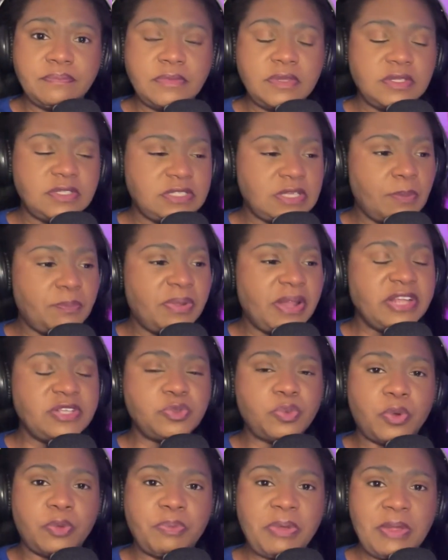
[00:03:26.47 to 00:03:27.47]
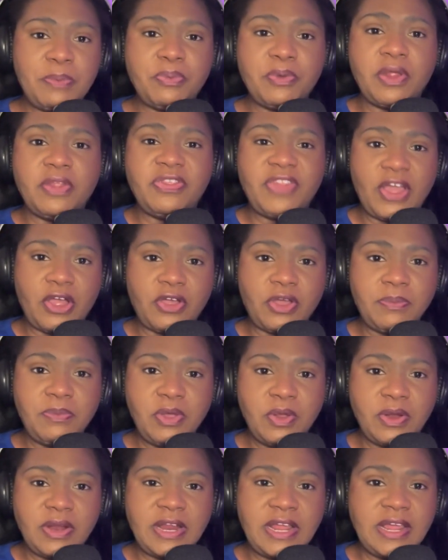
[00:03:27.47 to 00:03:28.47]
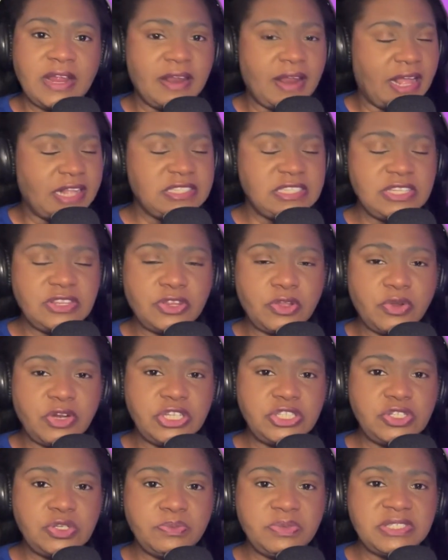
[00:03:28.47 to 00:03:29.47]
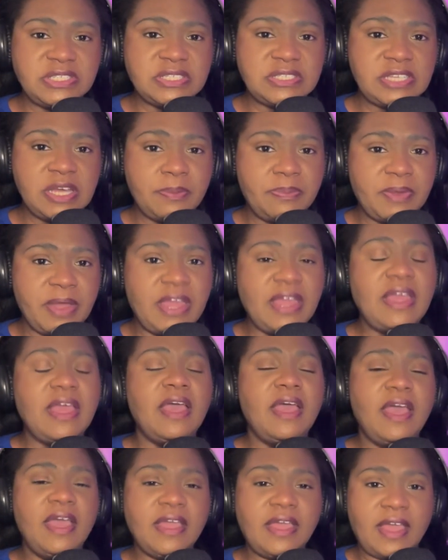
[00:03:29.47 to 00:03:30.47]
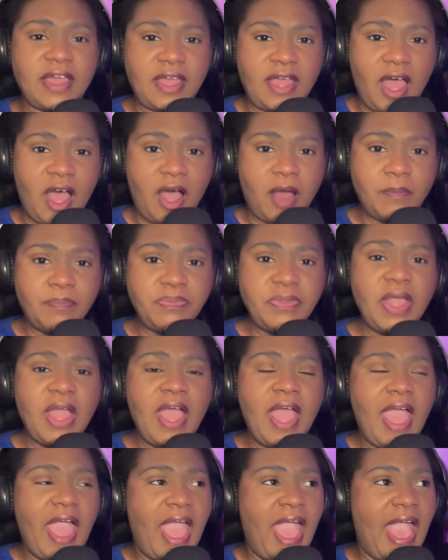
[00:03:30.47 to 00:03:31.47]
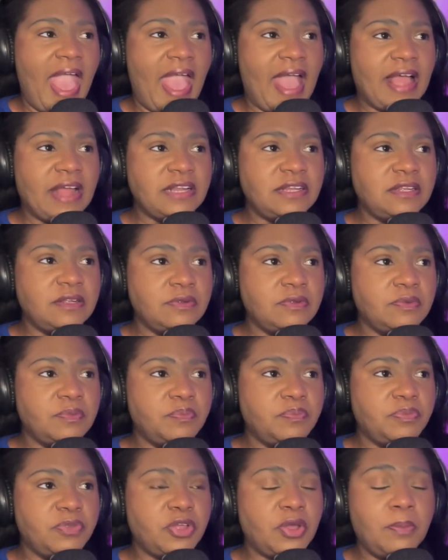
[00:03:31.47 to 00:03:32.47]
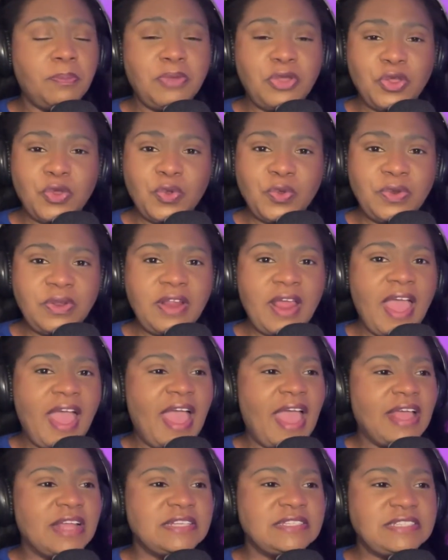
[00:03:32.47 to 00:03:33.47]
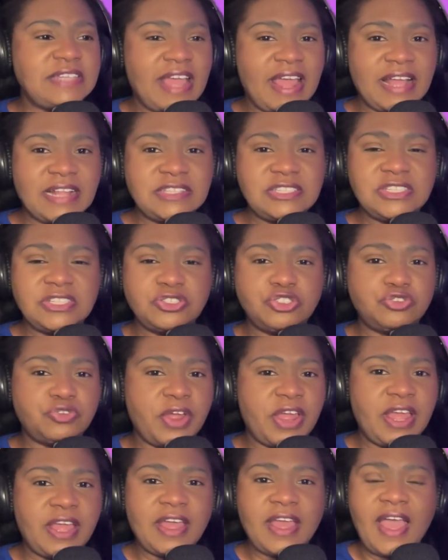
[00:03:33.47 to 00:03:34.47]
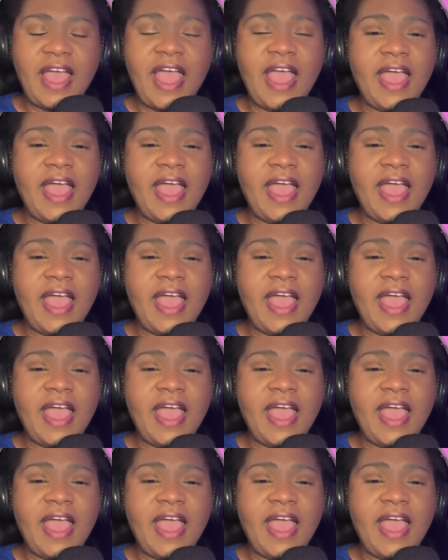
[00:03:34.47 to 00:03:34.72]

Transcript: someplace where people in their community in 1932 Mississippi can come and commune, dance, drink,